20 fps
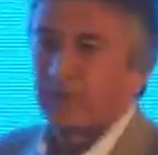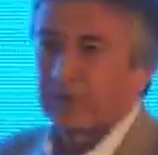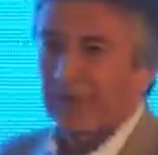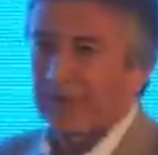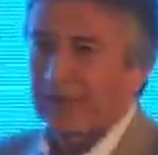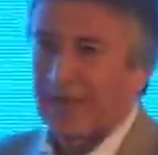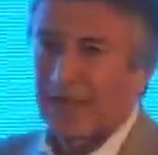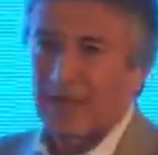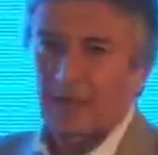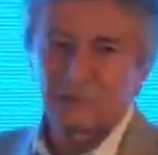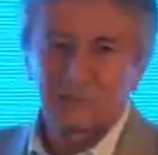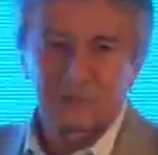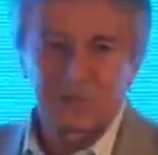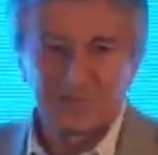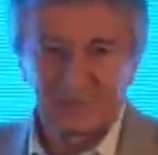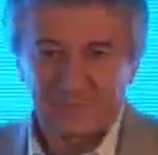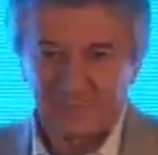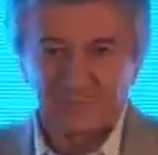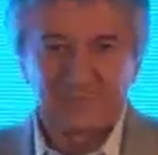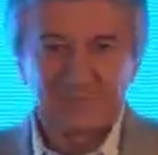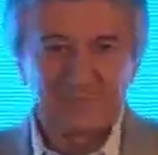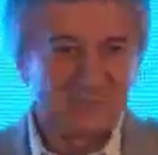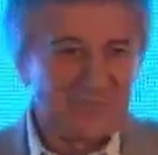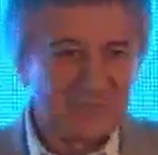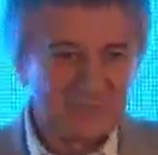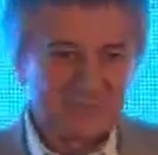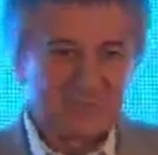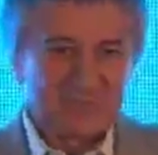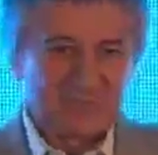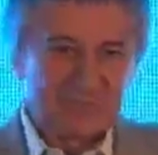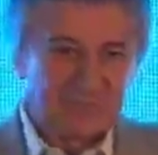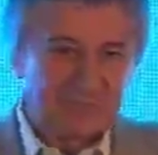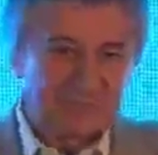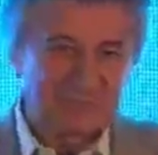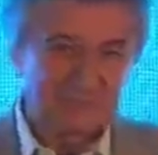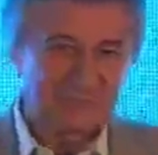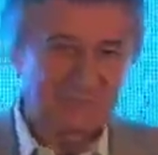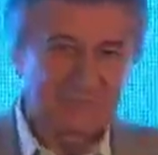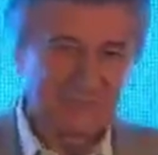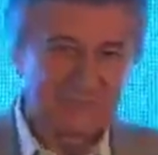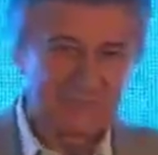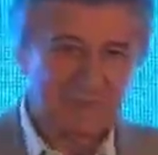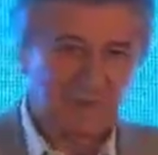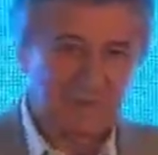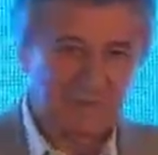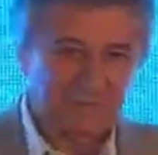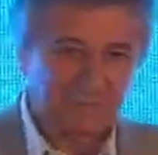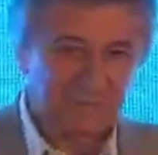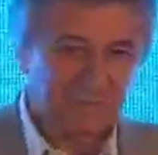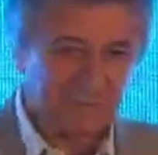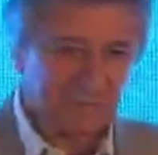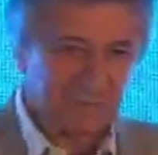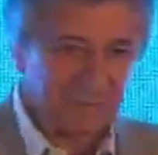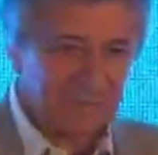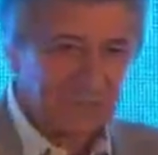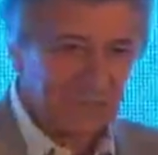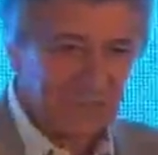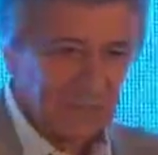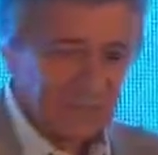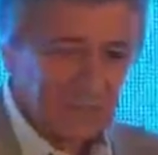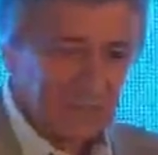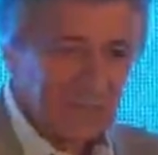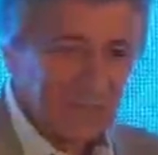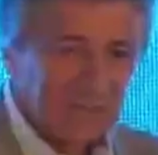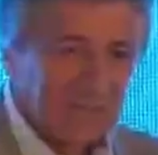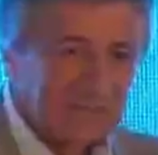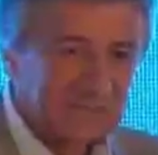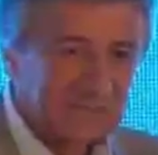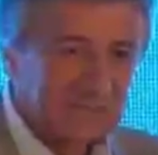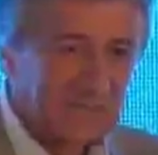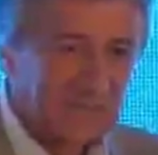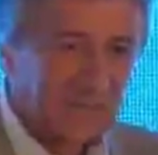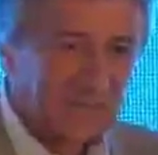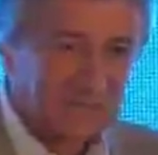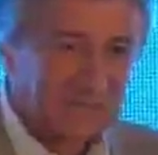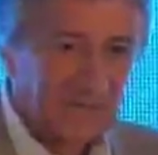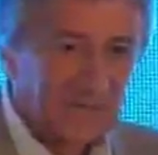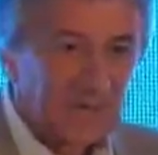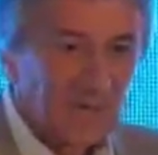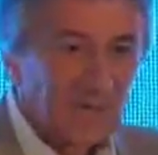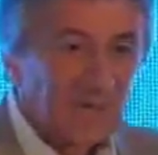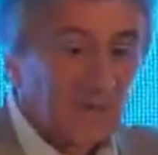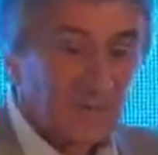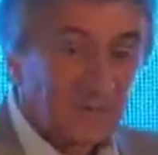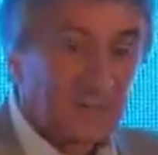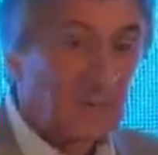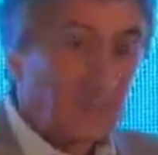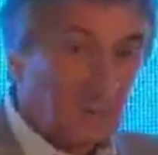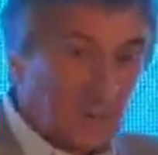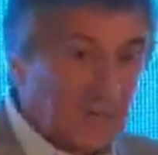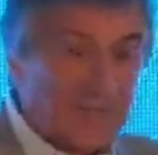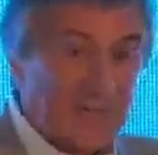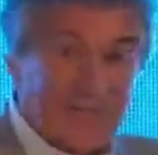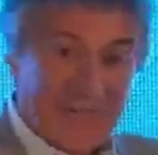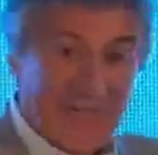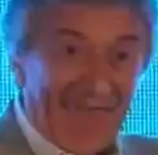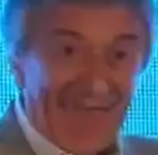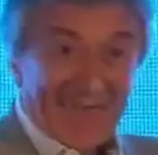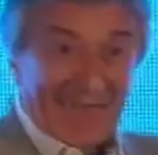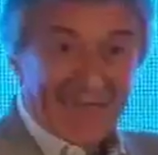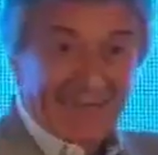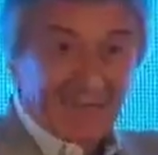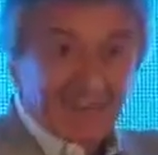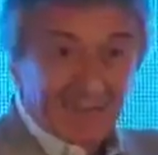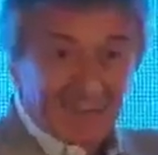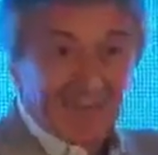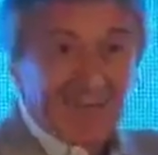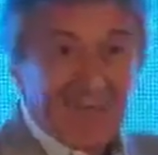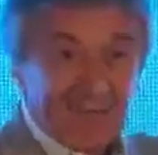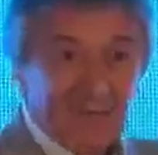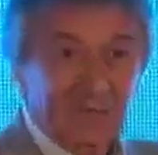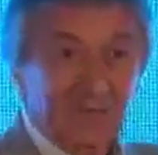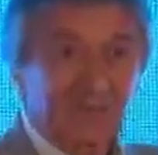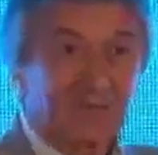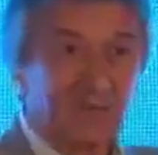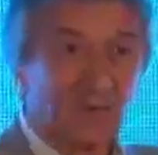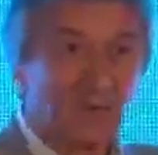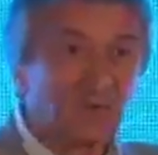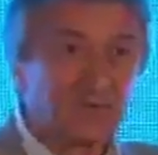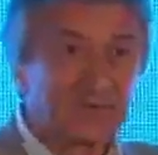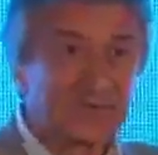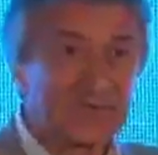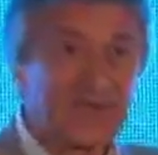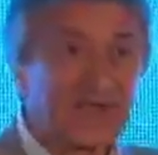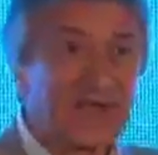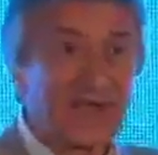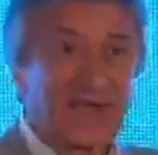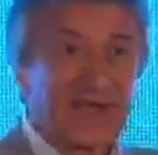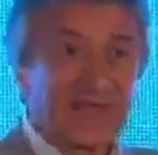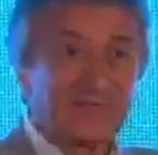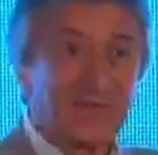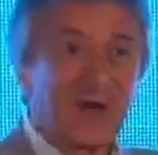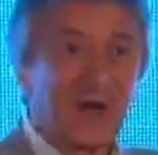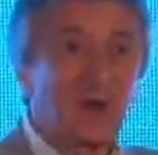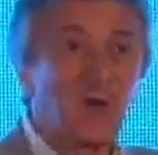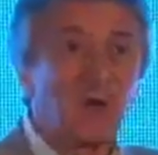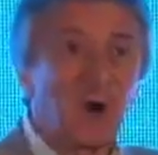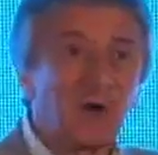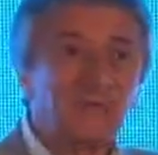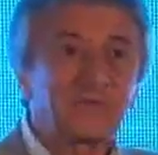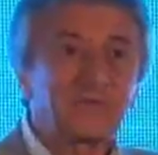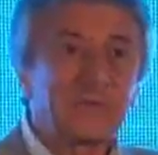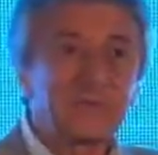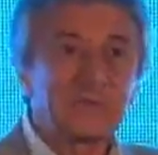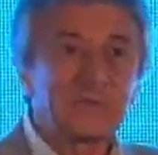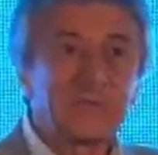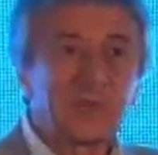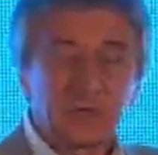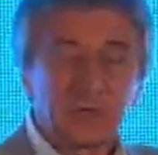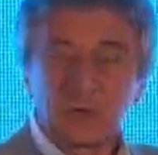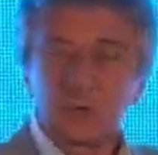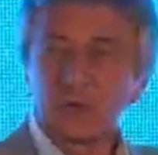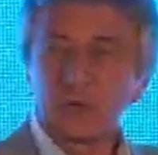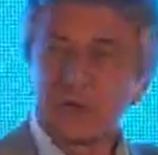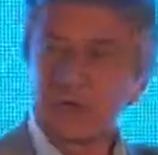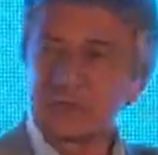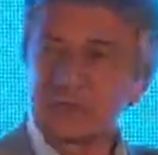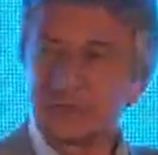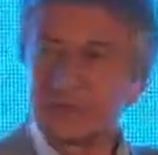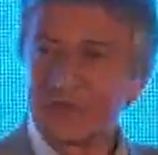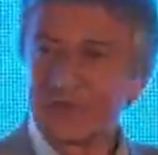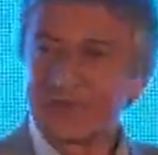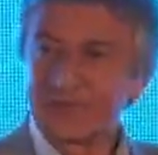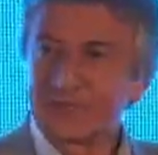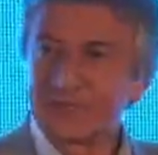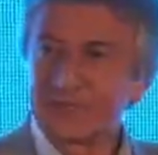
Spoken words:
or to count people. We're measuring it off of the software itself. But we can measure over time how often cookies are being